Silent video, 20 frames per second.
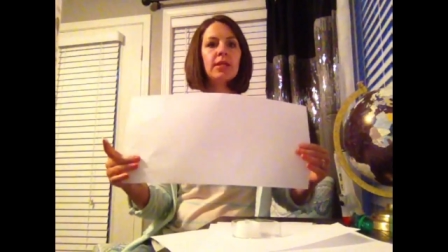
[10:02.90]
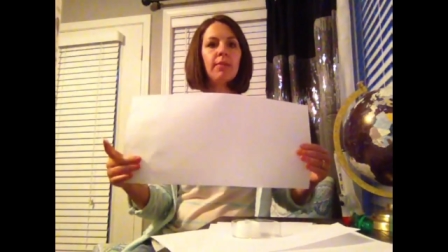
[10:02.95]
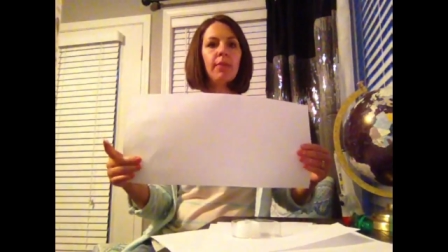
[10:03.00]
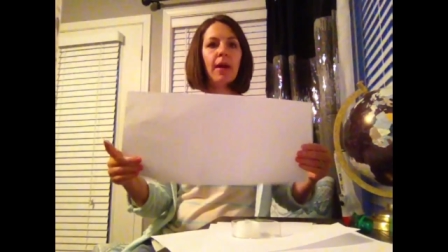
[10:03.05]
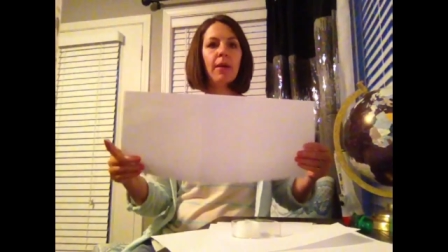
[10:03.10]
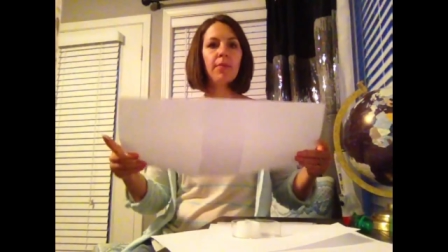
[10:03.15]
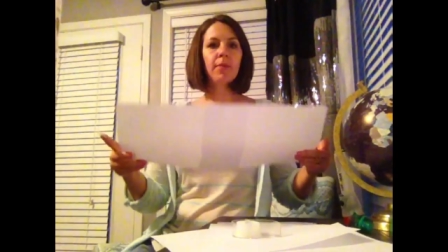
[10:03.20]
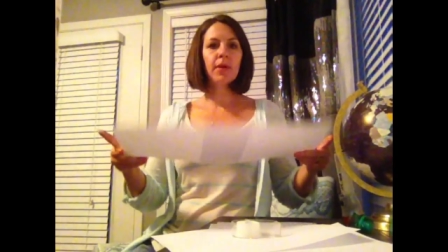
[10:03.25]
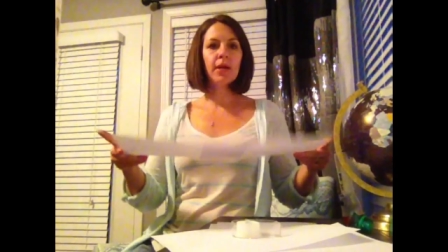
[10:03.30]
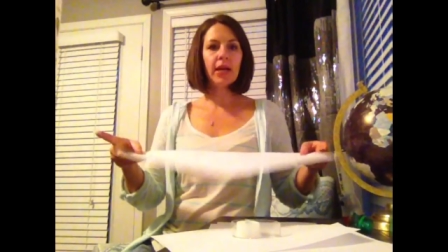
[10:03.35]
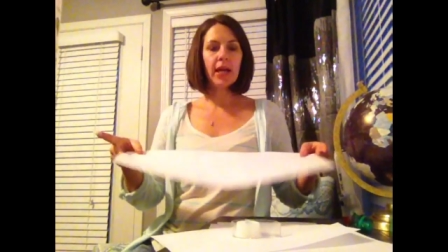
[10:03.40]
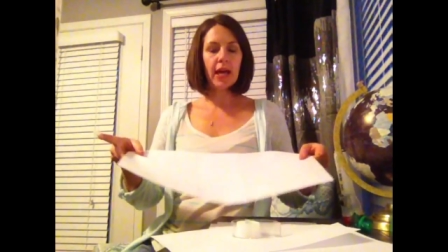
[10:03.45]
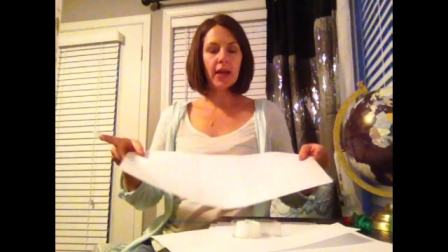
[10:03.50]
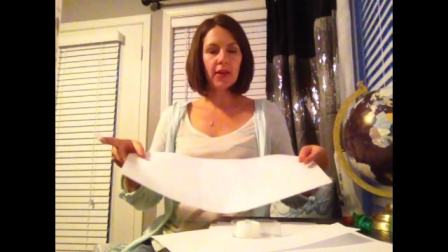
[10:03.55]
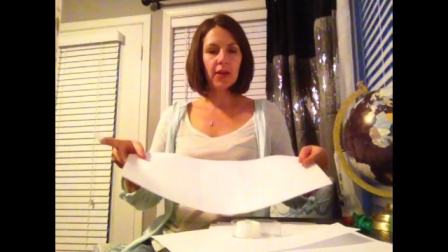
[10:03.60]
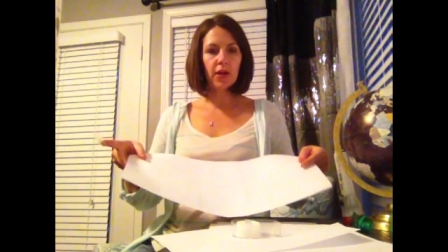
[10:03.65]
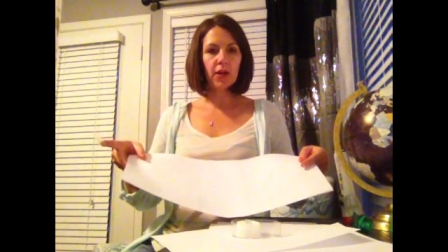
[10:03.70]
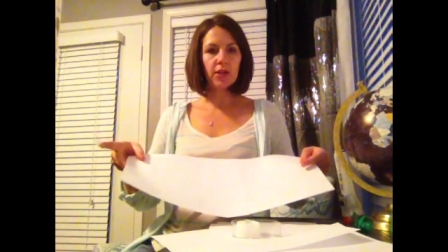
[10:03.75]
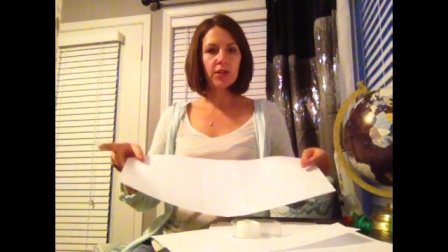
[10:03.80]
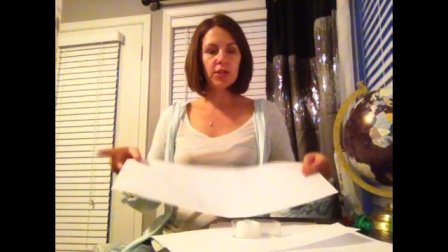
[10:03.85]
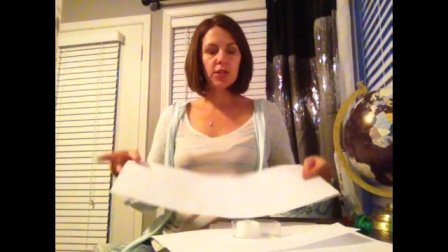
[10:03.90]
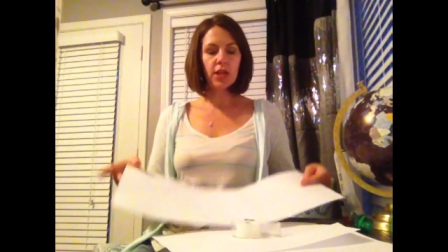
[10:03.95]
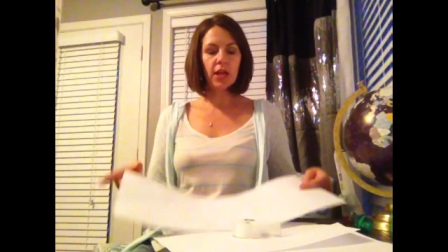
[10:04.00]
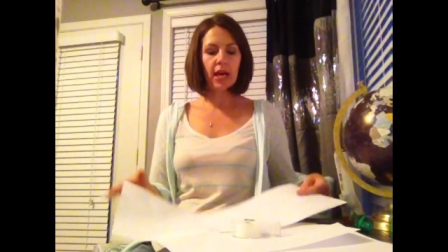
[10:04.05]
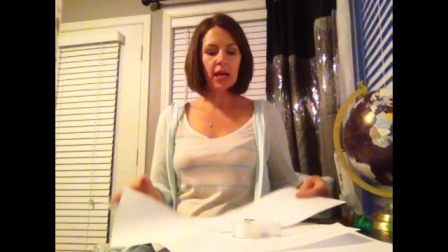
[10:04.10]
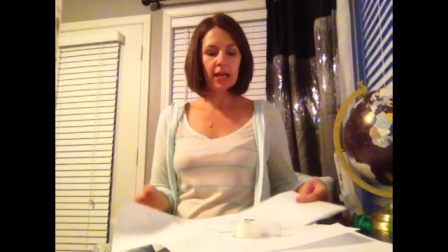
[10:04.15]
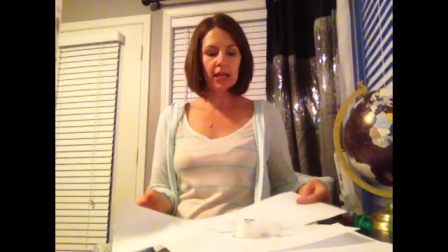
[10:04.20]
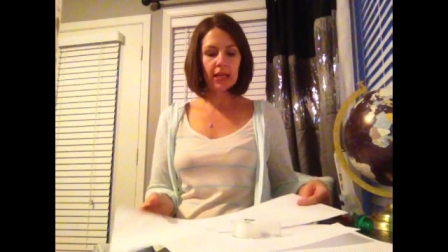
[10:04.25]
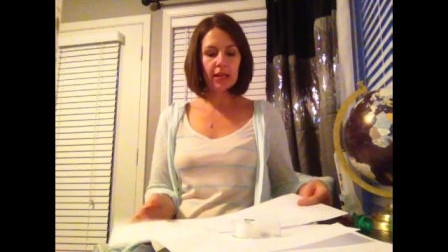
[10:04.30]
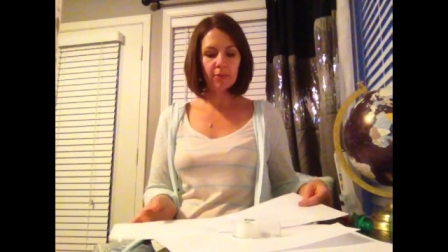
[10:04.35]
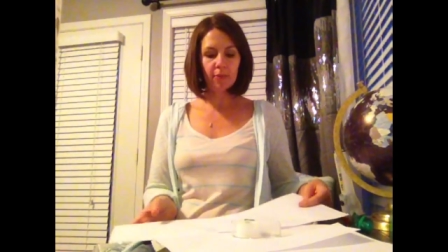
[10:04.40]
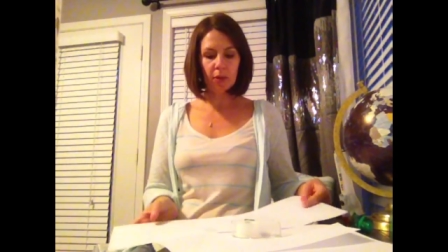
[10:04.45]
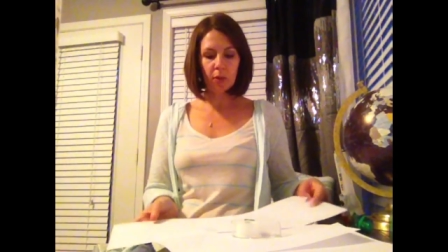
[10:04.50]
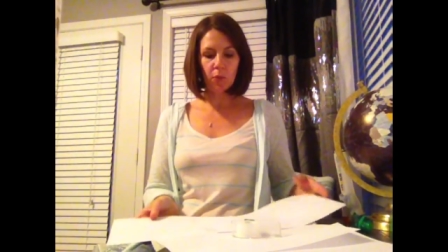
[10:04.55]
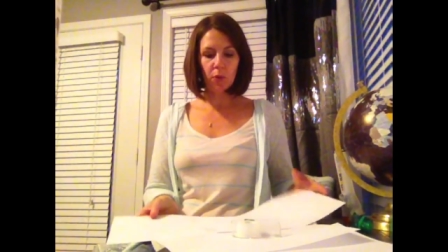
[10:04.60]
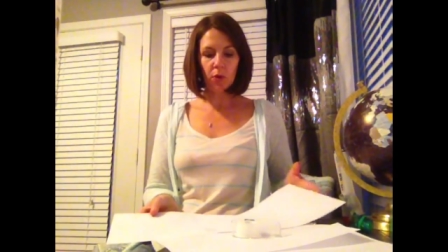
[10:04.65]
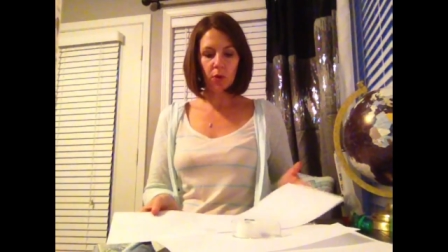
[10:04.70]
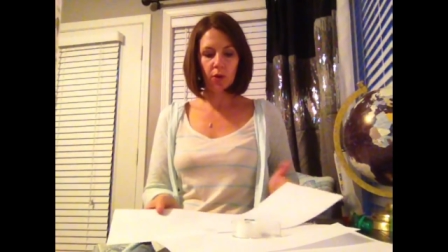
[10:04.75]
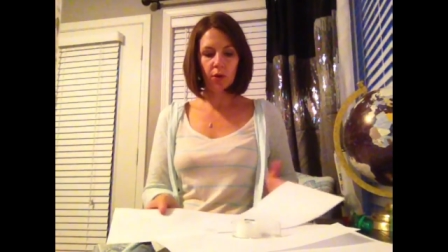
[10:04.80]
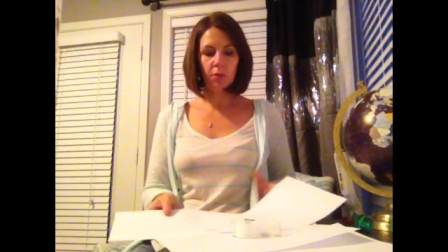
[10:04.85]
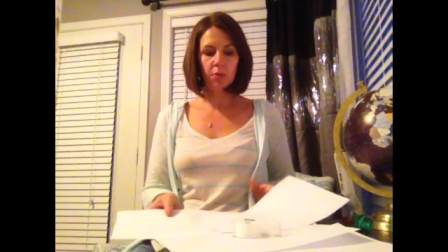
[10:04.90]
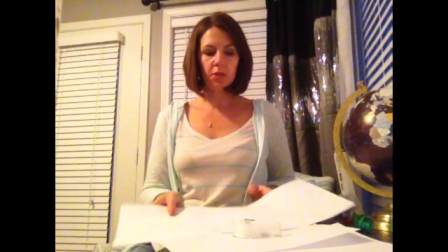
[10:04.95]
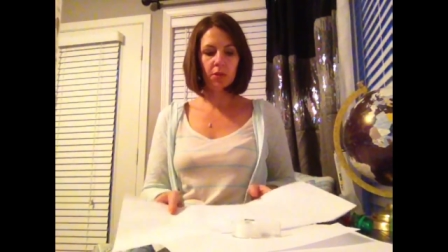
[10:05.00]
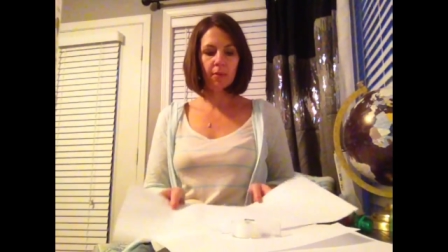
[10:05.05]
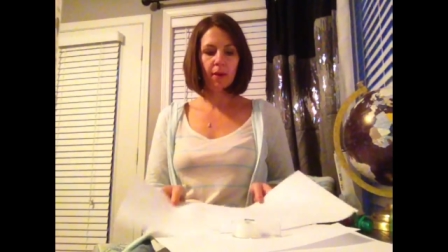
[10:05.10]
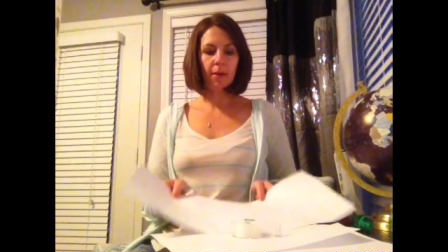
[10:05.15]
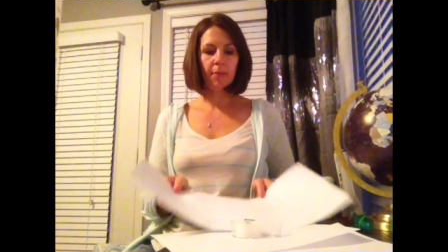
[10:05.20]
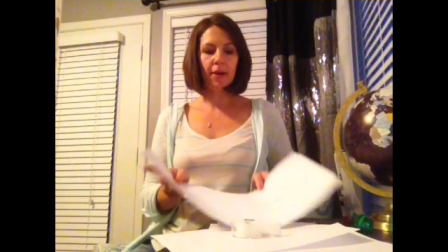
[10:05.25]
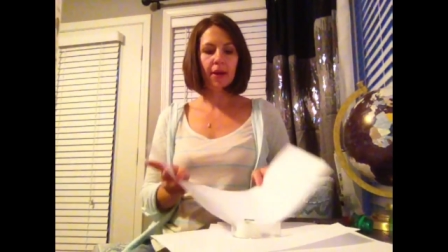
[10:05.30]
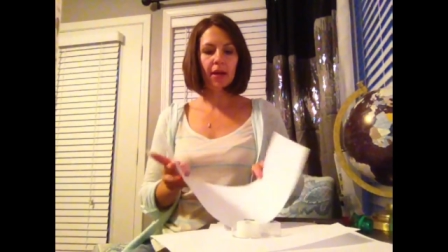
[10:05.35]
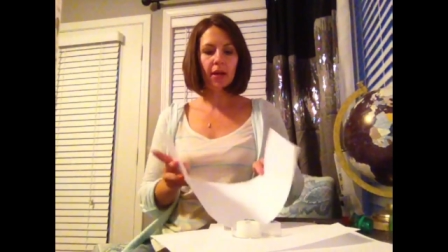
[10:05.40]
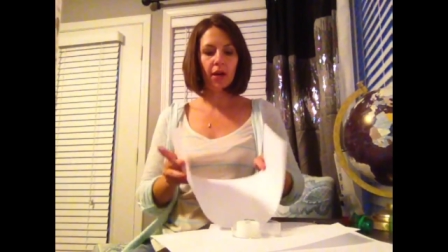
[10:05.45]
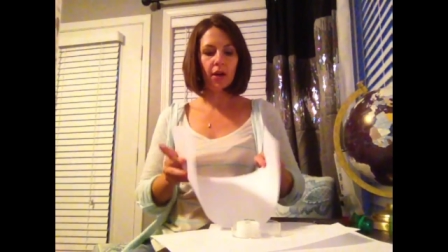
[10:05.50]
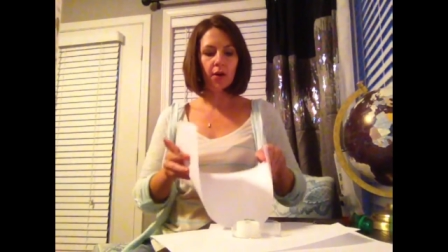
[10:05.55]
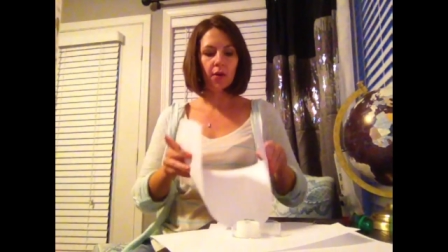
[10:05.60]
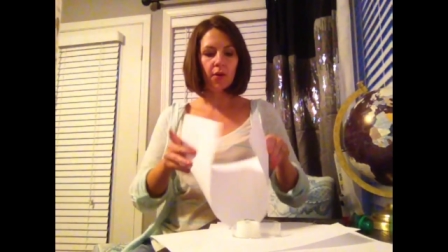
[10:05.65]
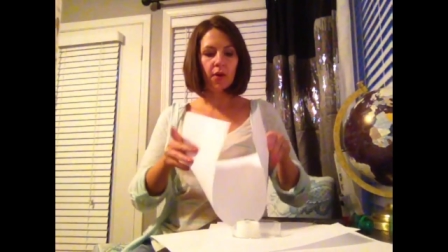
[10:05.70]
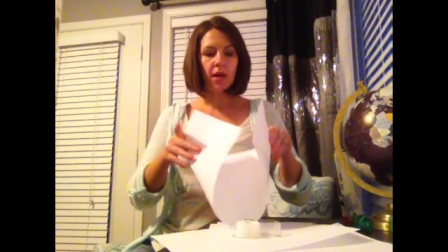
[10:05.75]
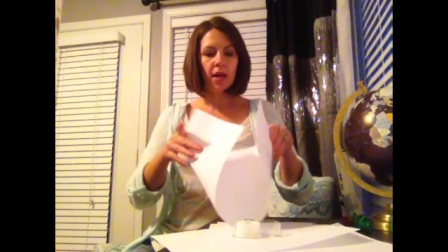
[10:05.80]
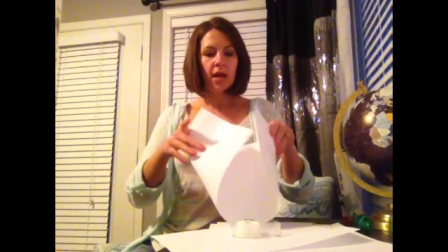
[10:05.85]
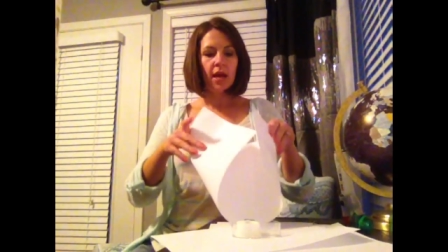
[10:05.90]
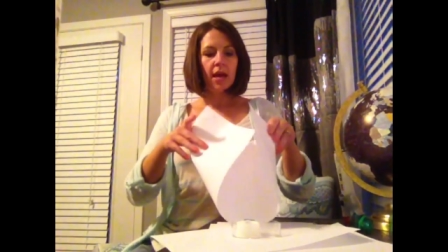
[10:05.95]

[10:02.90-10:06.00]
of paper together to kind of give me more room to make my cone.